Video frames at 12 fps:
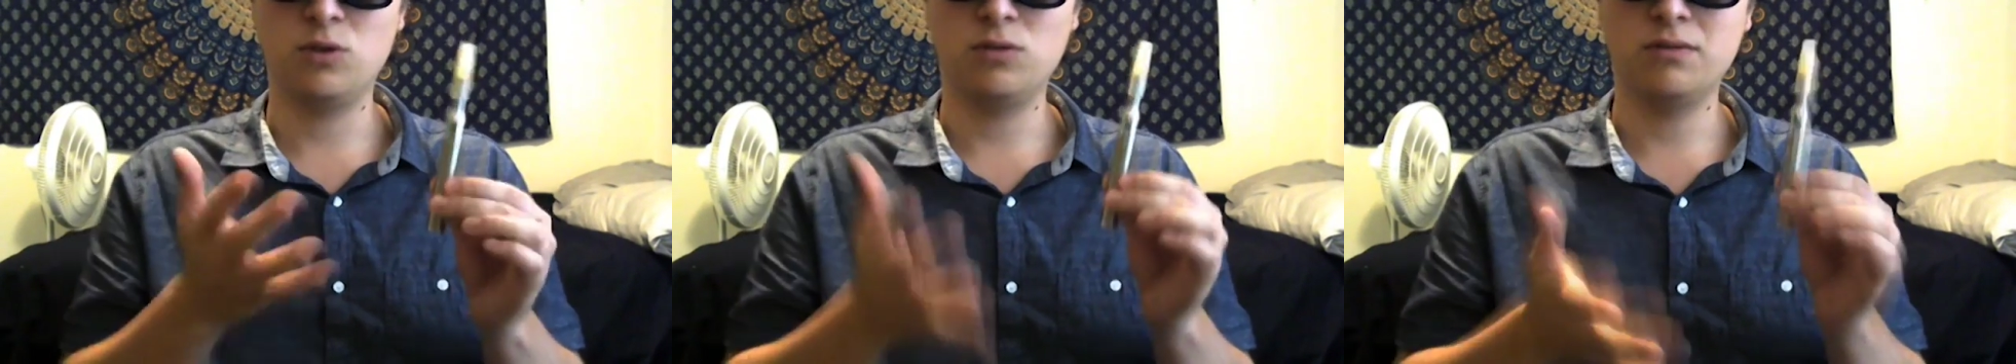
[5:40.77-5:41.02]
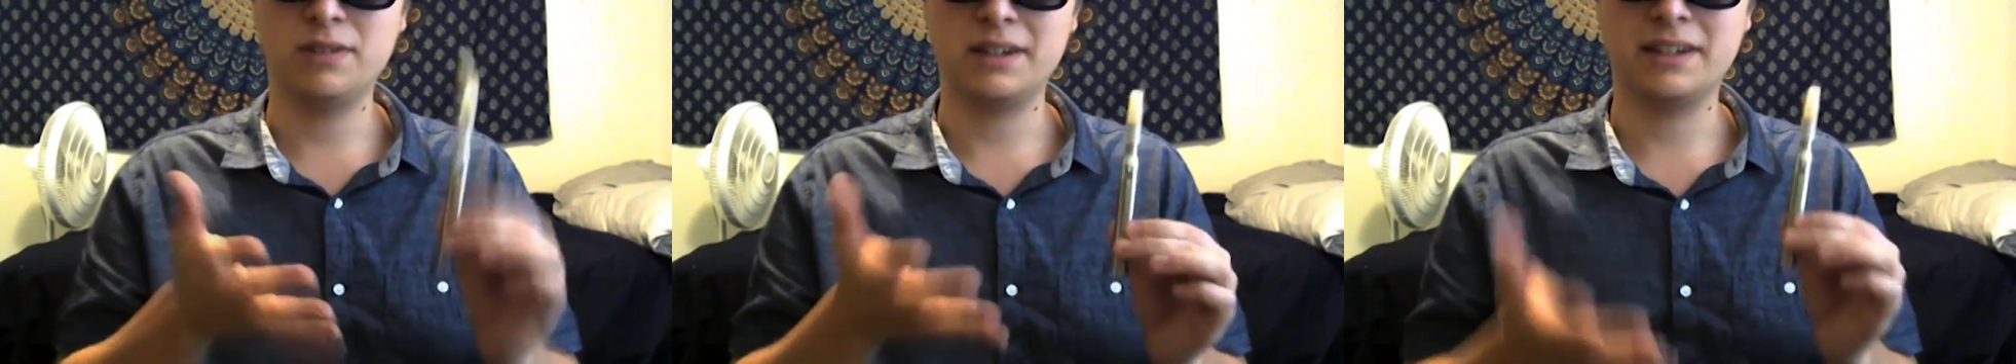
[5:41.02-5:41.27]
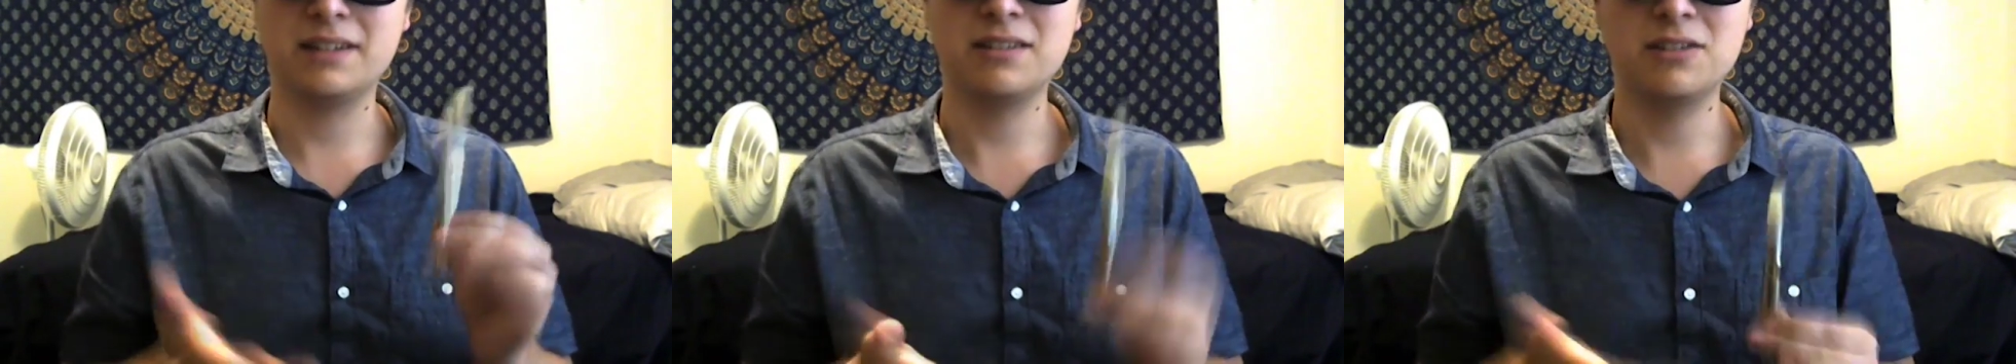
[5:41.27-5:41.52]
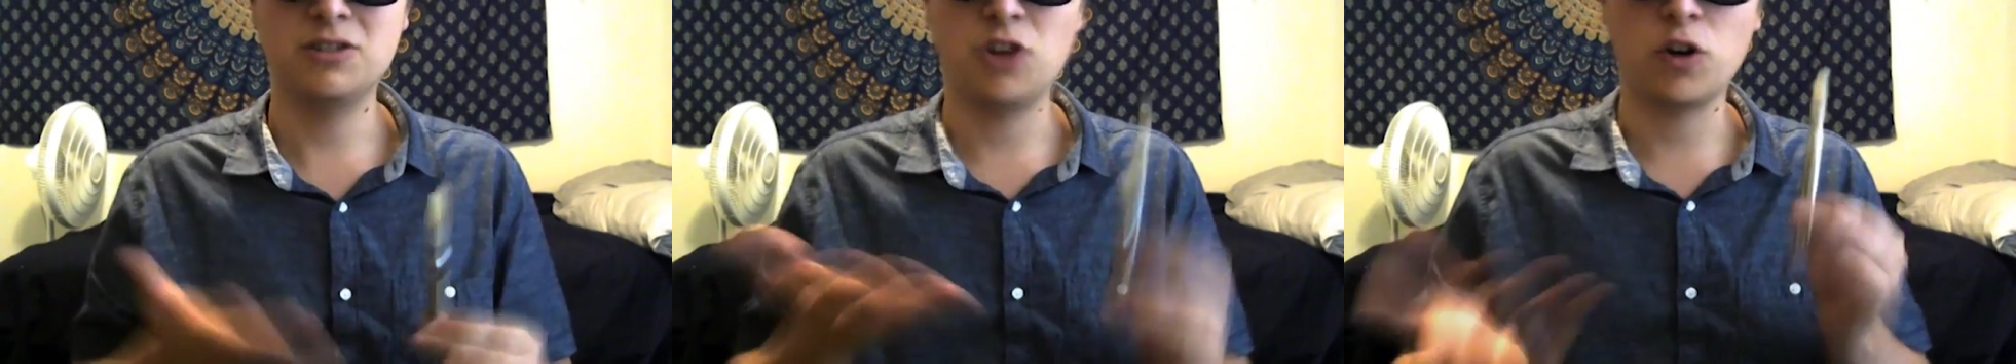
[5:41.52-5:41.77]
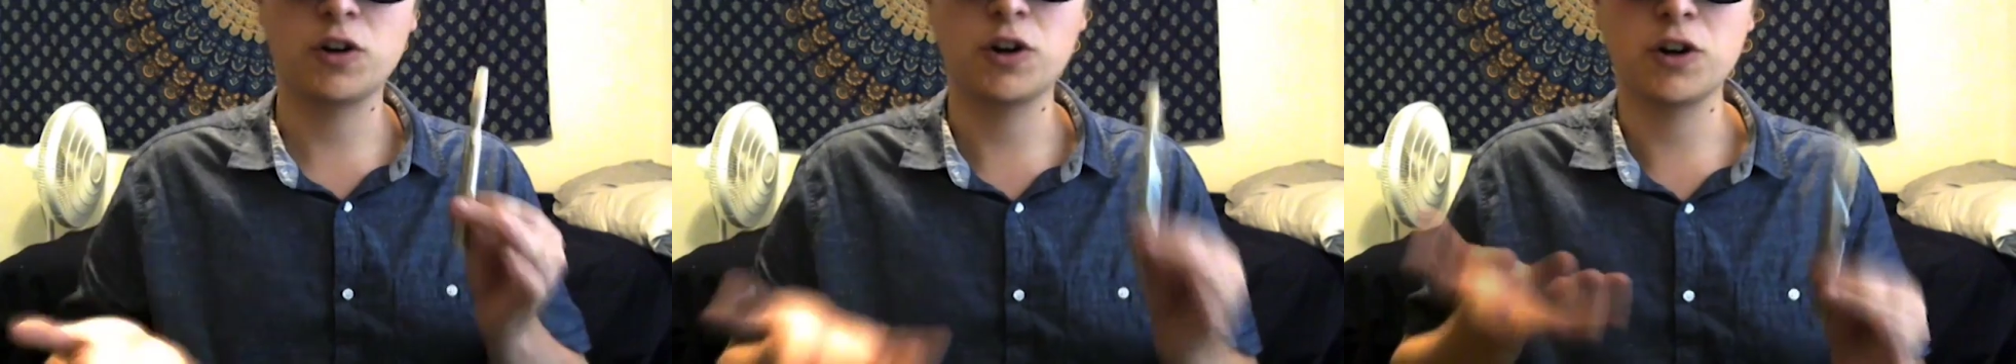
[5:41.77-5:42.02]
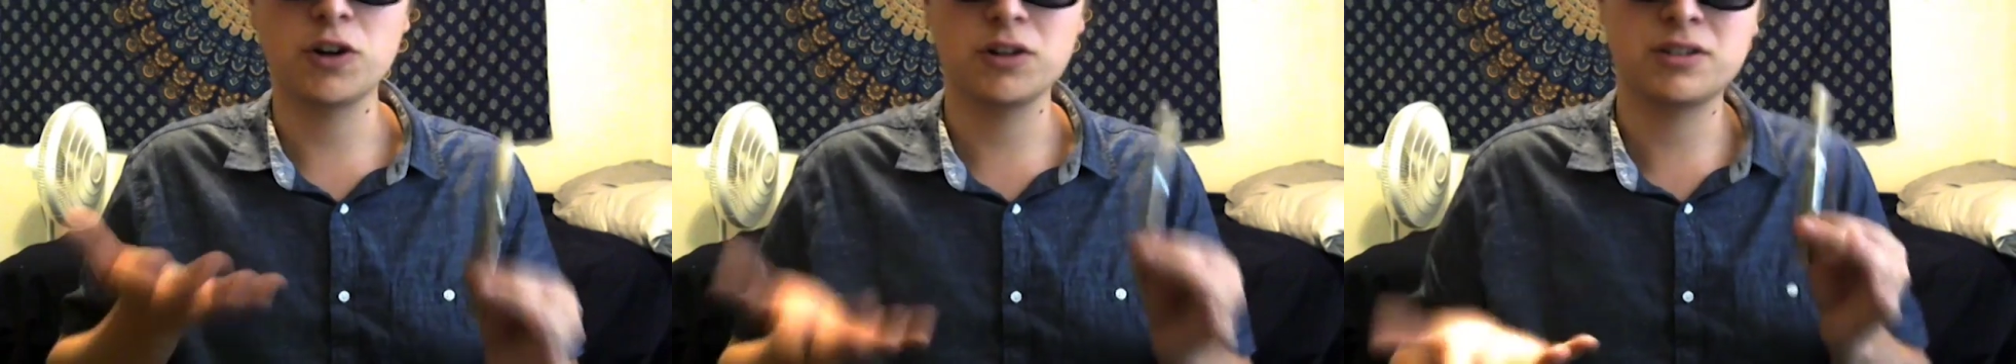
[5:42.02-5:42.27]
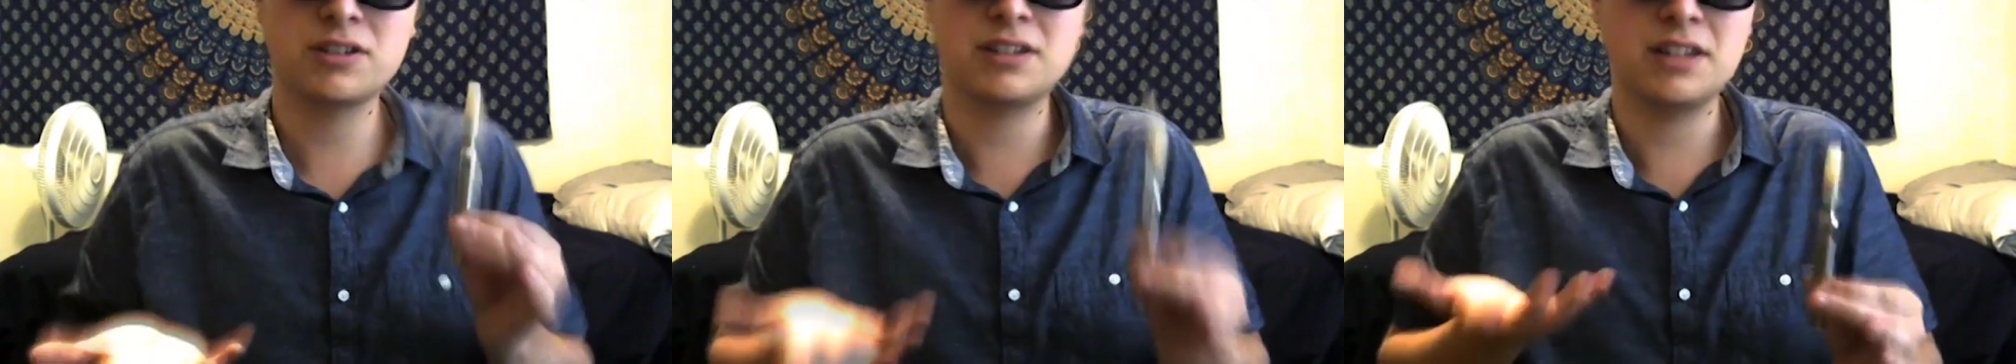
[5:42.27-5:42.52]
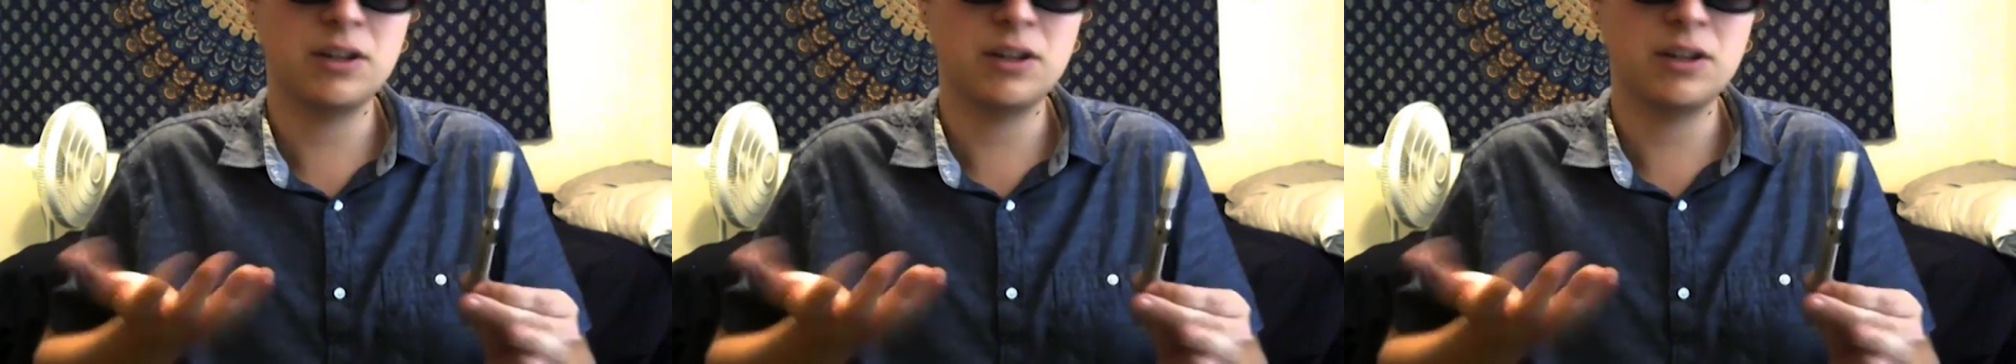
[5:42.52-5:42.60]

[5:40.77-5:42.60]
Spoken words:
like darker steel